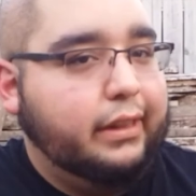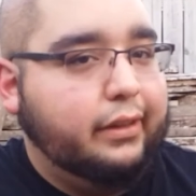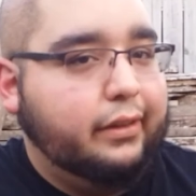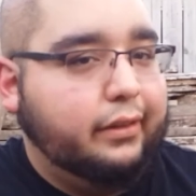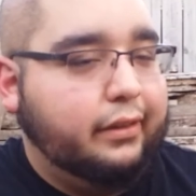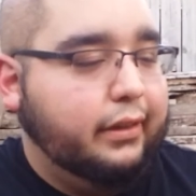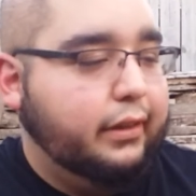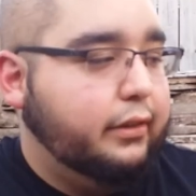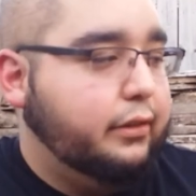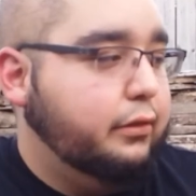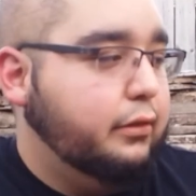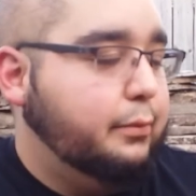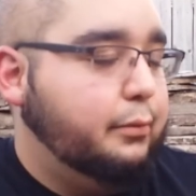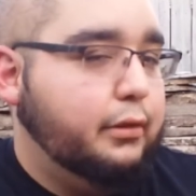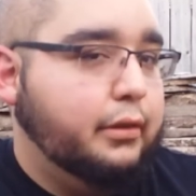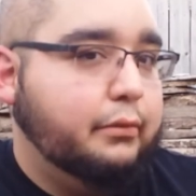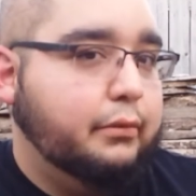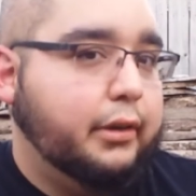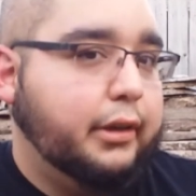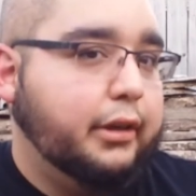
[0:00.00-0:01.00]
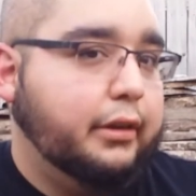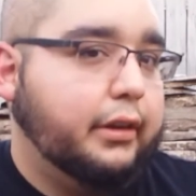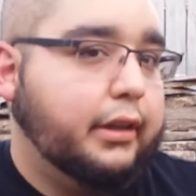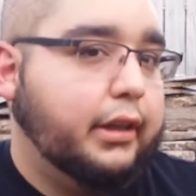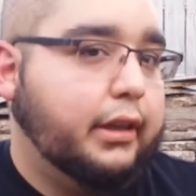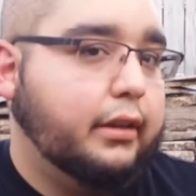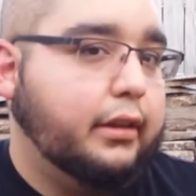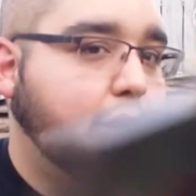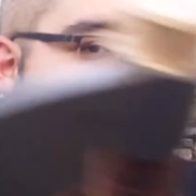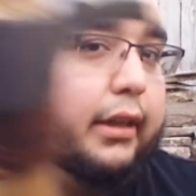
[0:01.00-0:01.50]
this thing to a point where you're
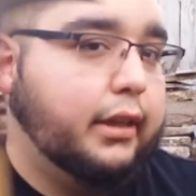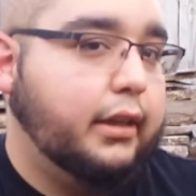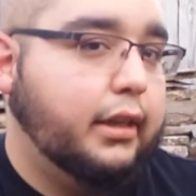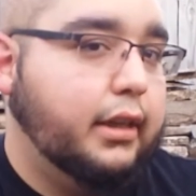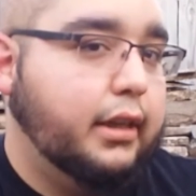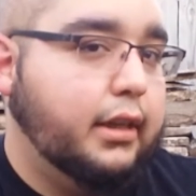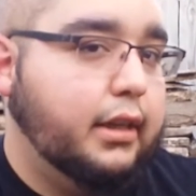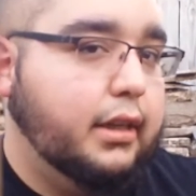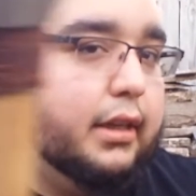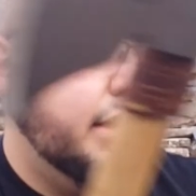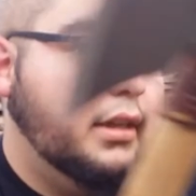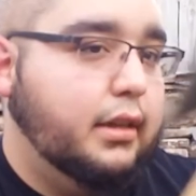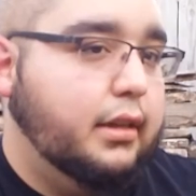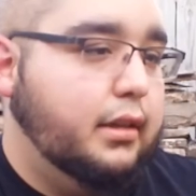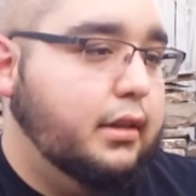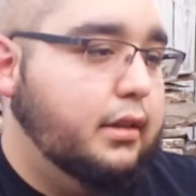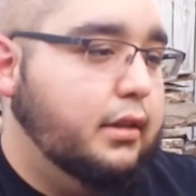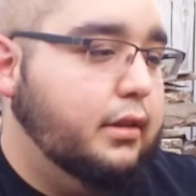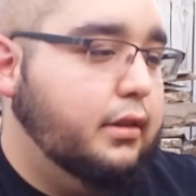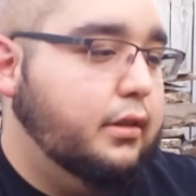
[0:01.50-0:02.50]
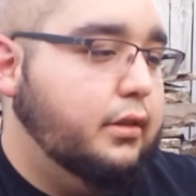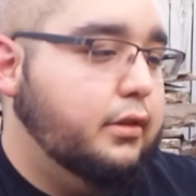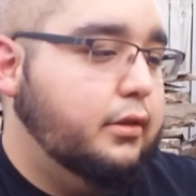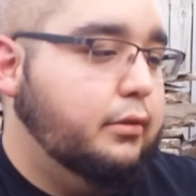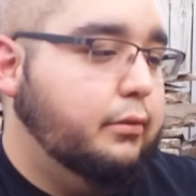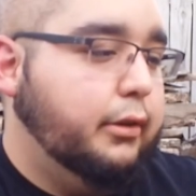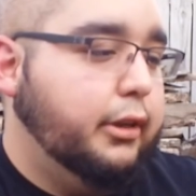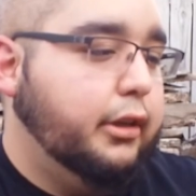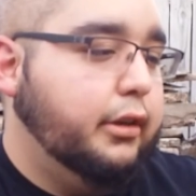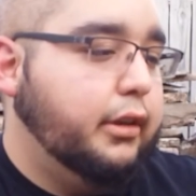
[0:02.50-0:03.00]
going
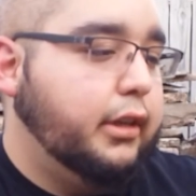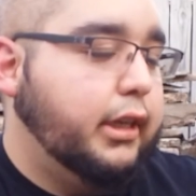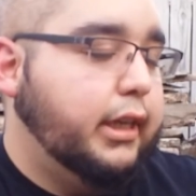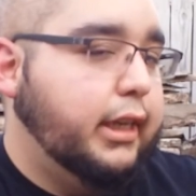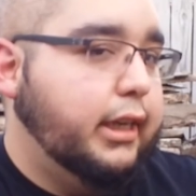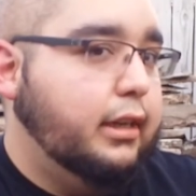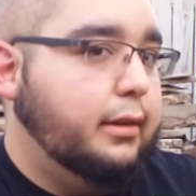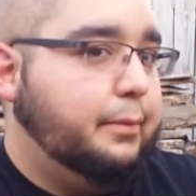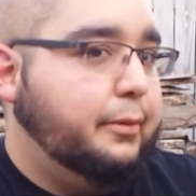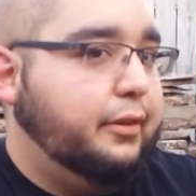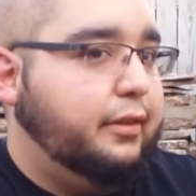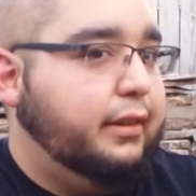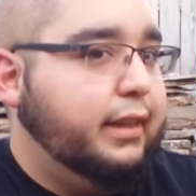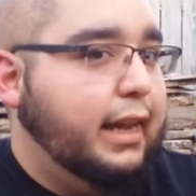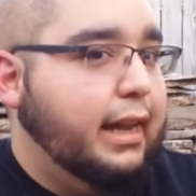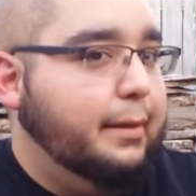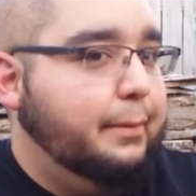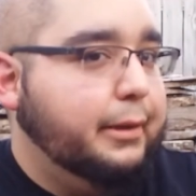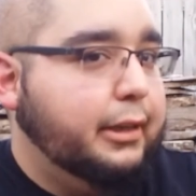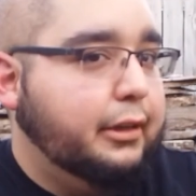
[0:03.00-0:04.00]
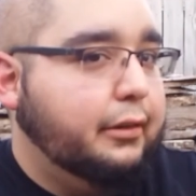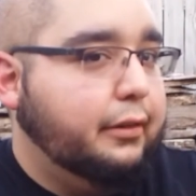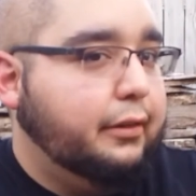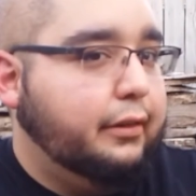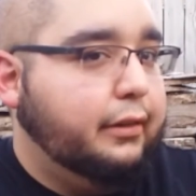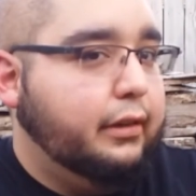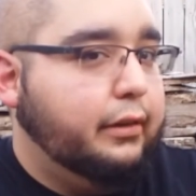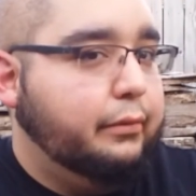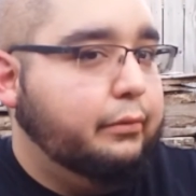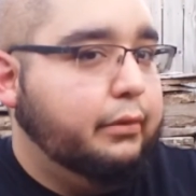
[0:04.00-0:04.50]
to end up stabbing
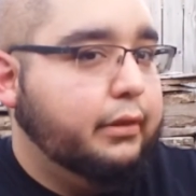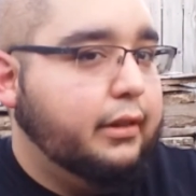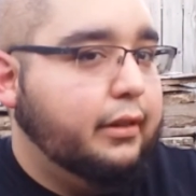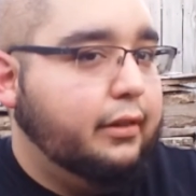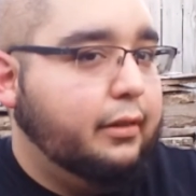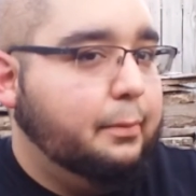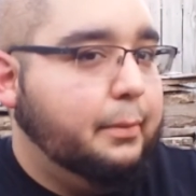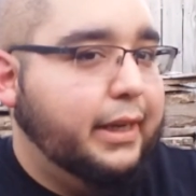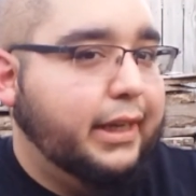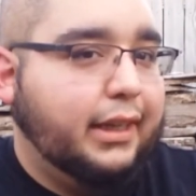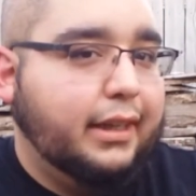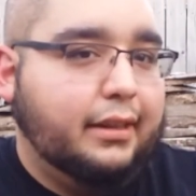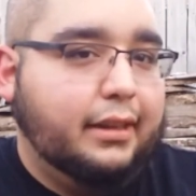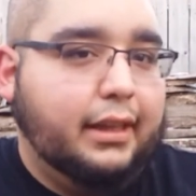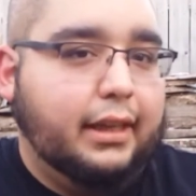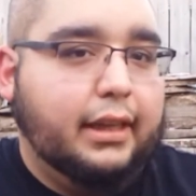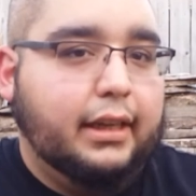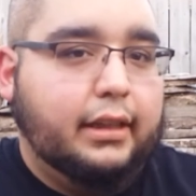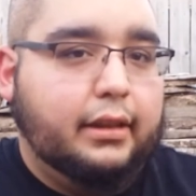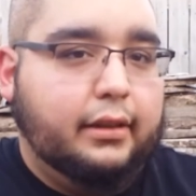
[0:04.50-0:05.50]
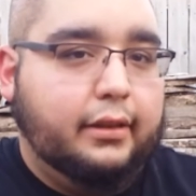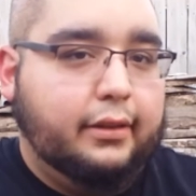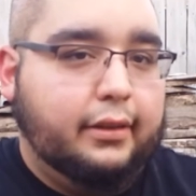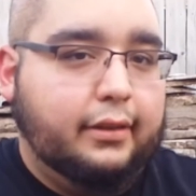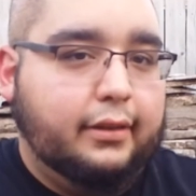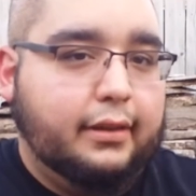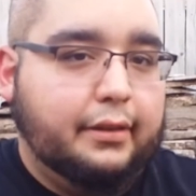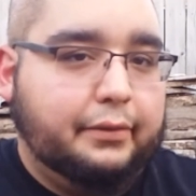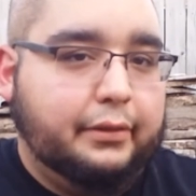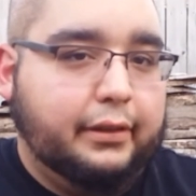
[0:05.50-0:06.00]
yourself with the spike at the end. This
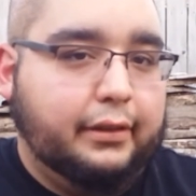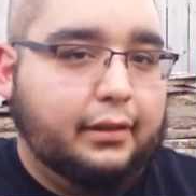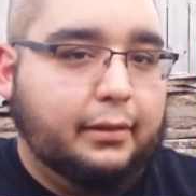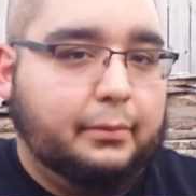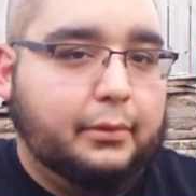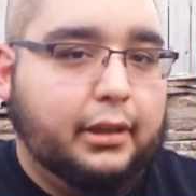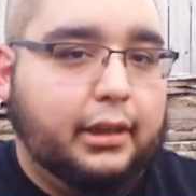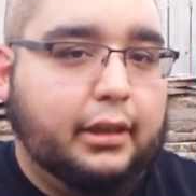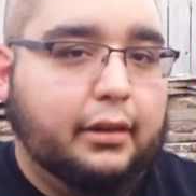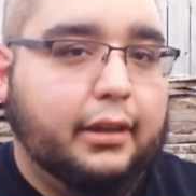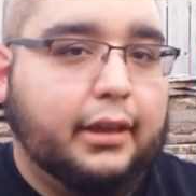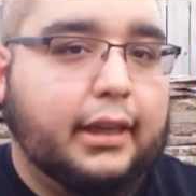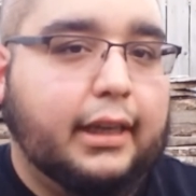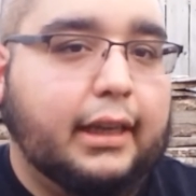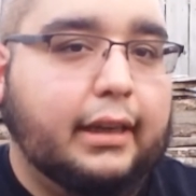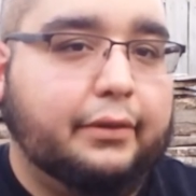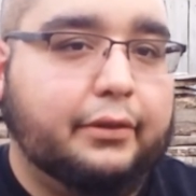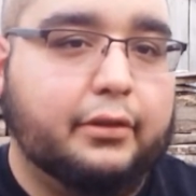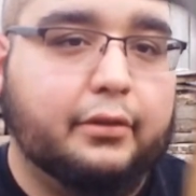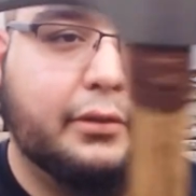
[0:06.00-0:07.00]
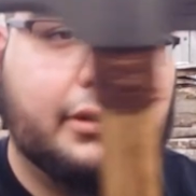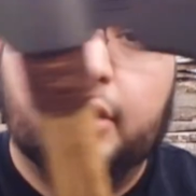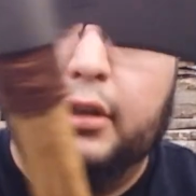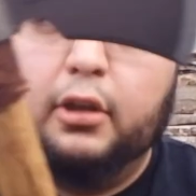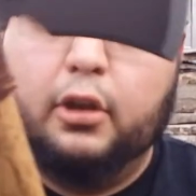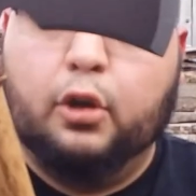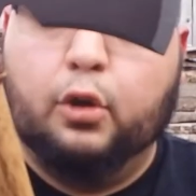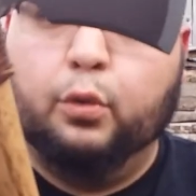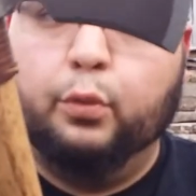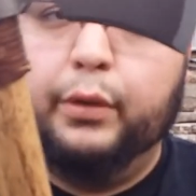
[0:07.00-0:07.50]
is definitely something you're going to have to
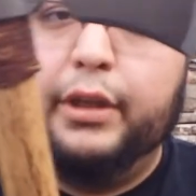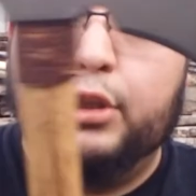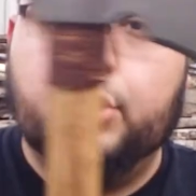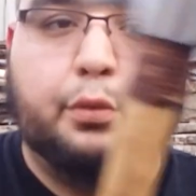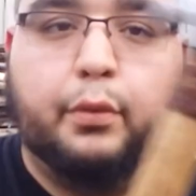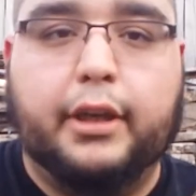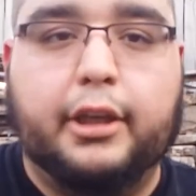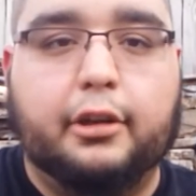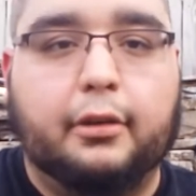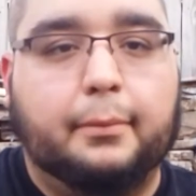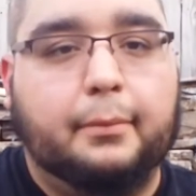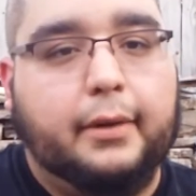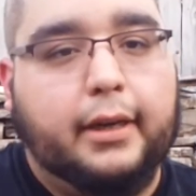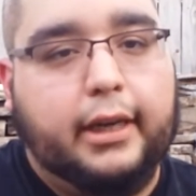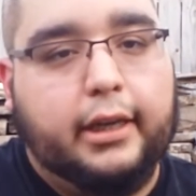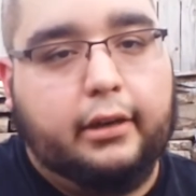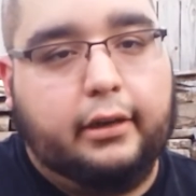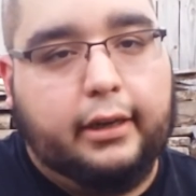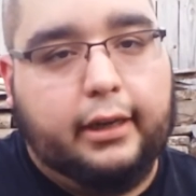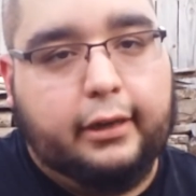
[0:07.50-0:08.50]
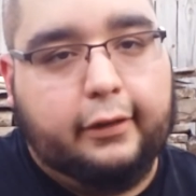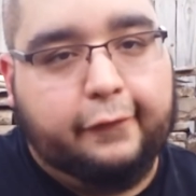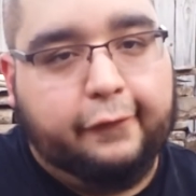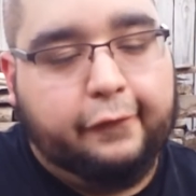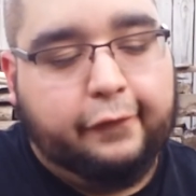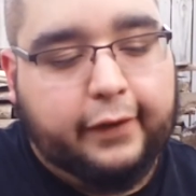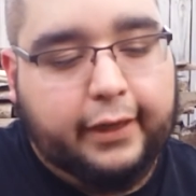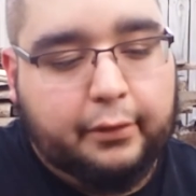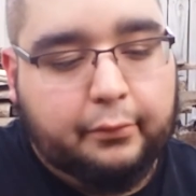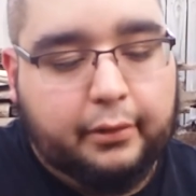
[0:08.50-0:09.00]
retrain your mind on how to
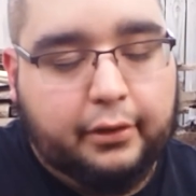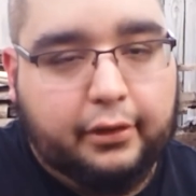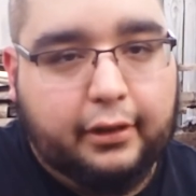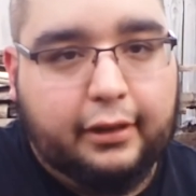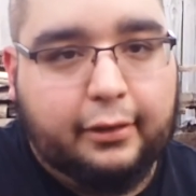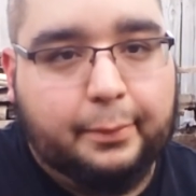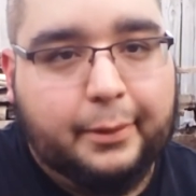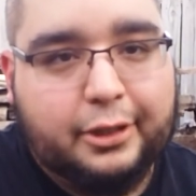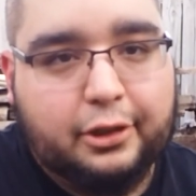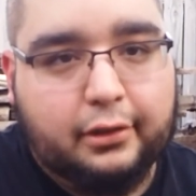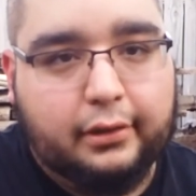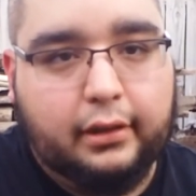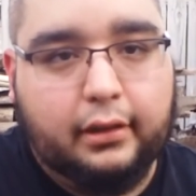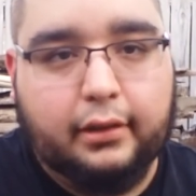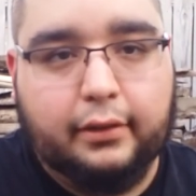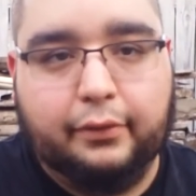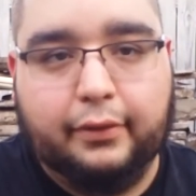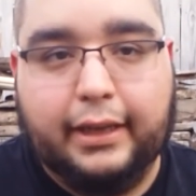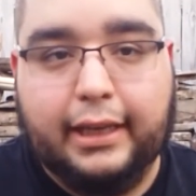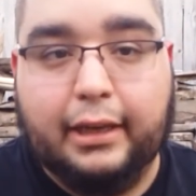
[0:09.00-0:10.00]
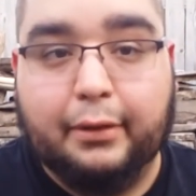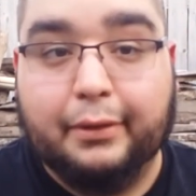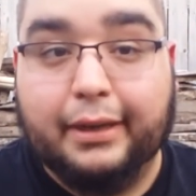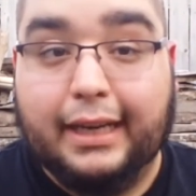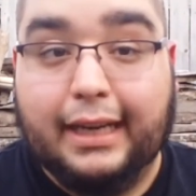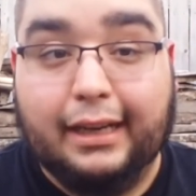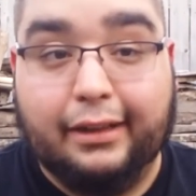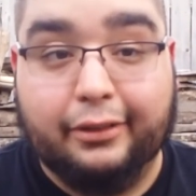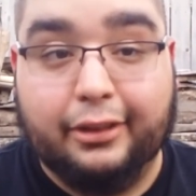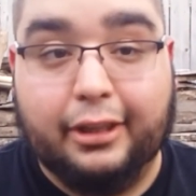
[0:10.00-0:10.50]
fight with, especially if anyone
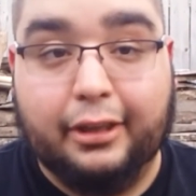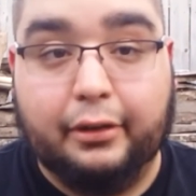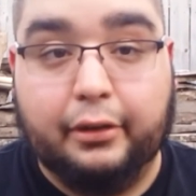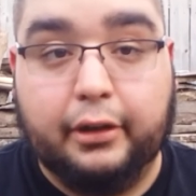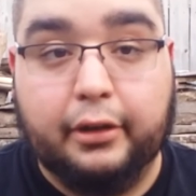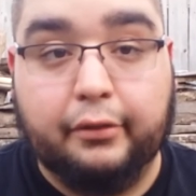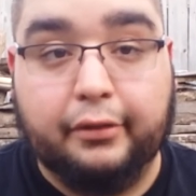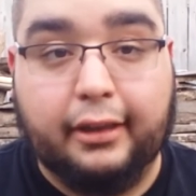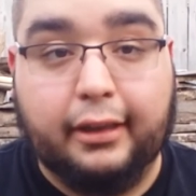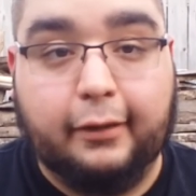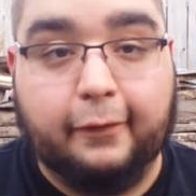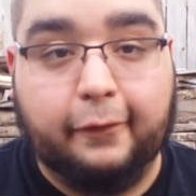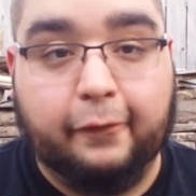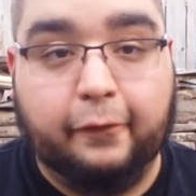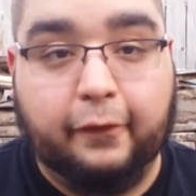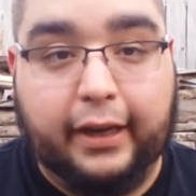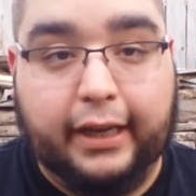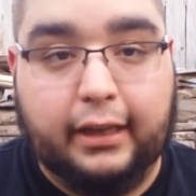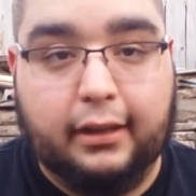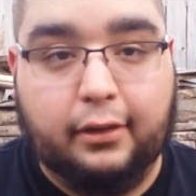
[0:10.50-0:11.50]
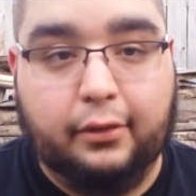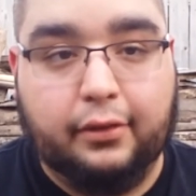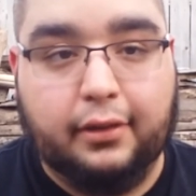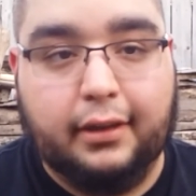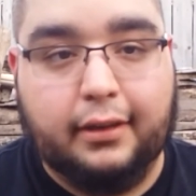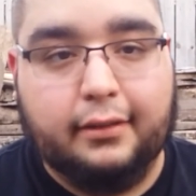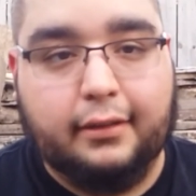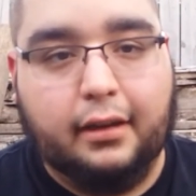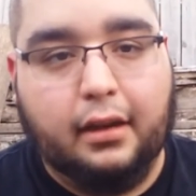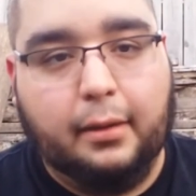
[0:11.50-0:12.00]
out there knows how to fight
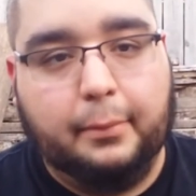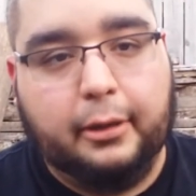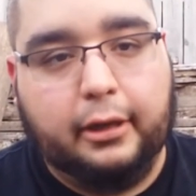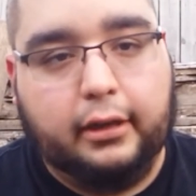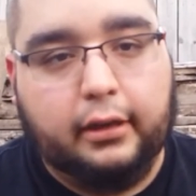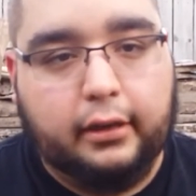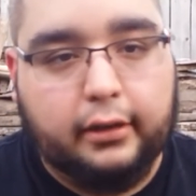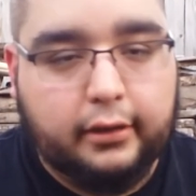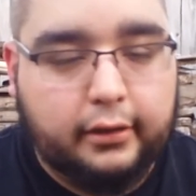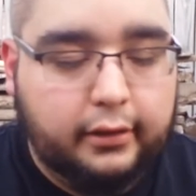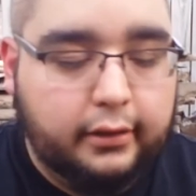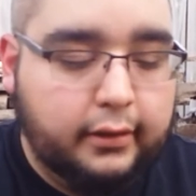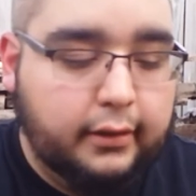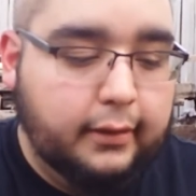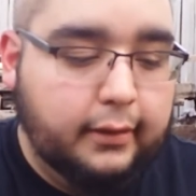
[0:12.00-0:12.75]
using a tomahawk.